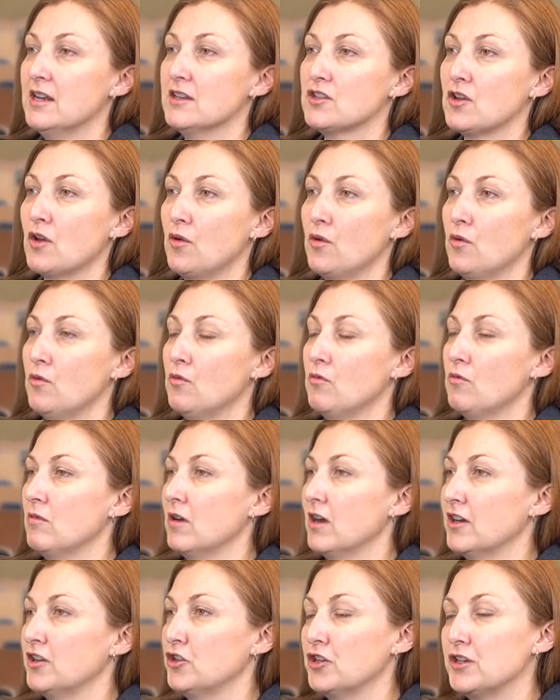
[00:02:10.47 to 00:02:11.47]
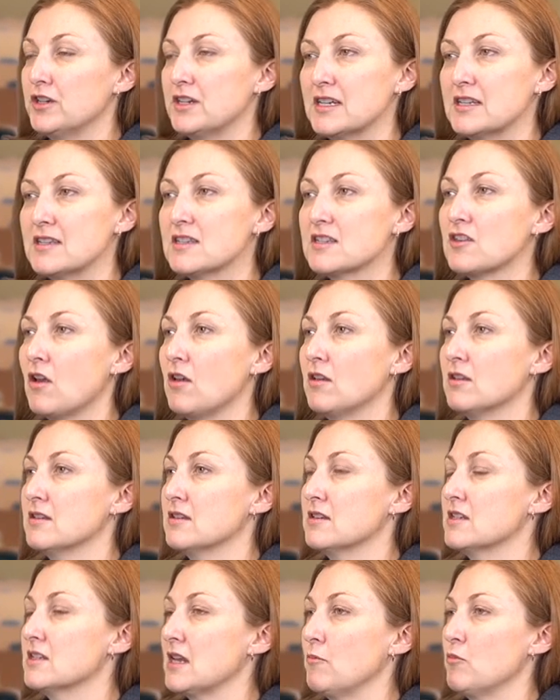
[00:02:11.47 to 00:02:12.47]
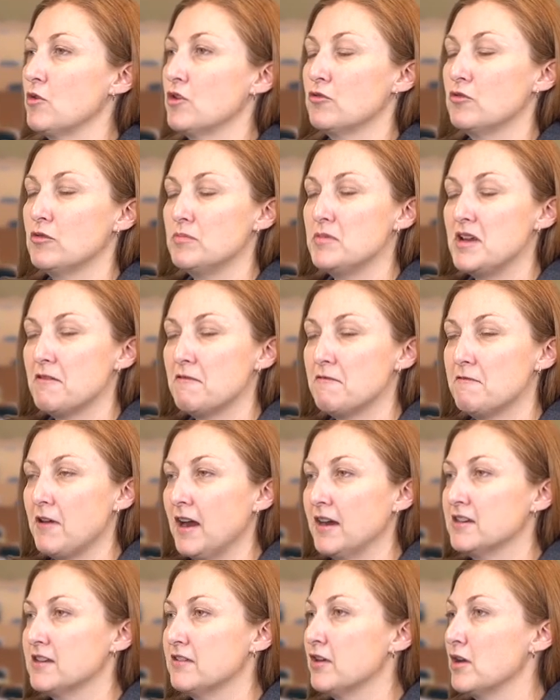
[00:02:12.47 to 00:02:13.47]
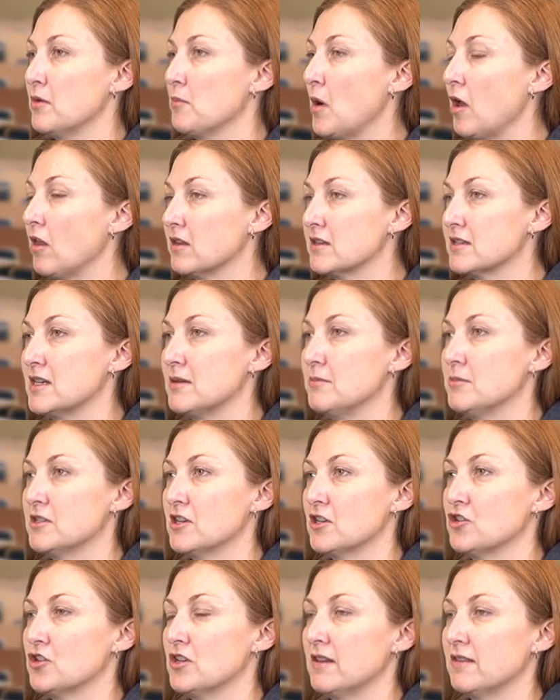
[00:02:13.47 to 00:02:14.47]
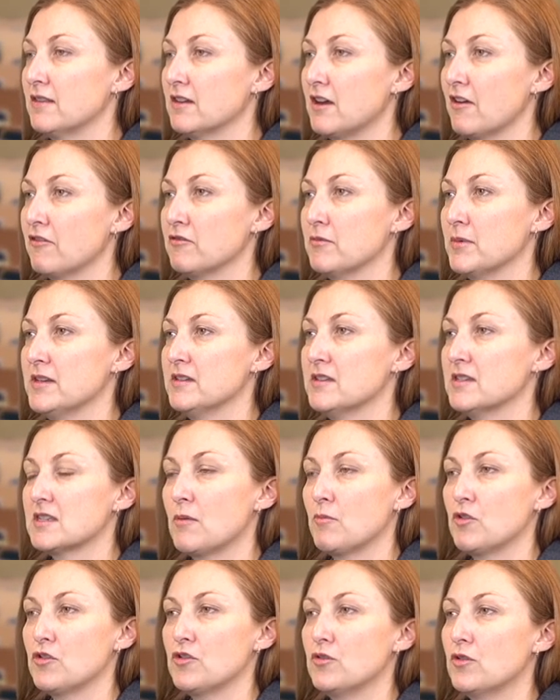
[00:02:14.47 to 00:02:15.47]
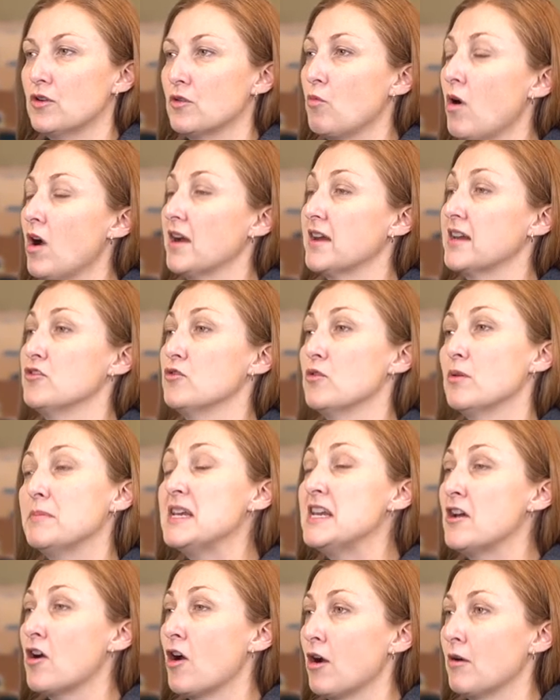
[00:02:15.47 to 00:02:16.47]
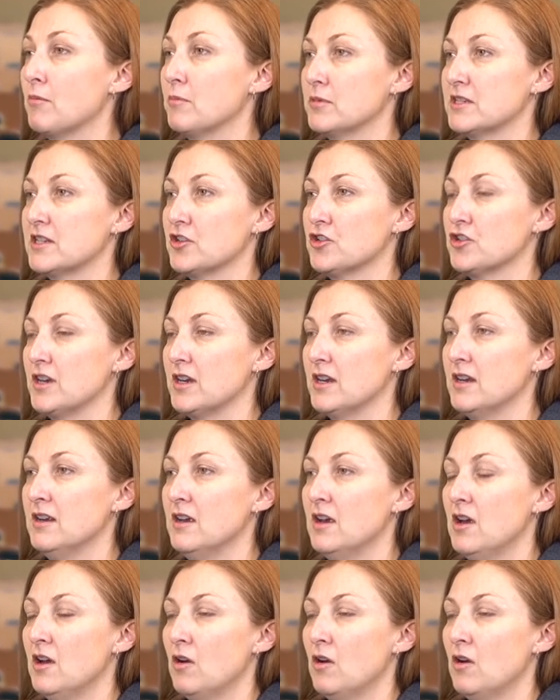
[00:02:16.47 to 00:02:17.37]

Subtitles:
So a good consultant, someone who would be effective in a policy position in the government, someone who could walk into a PR position,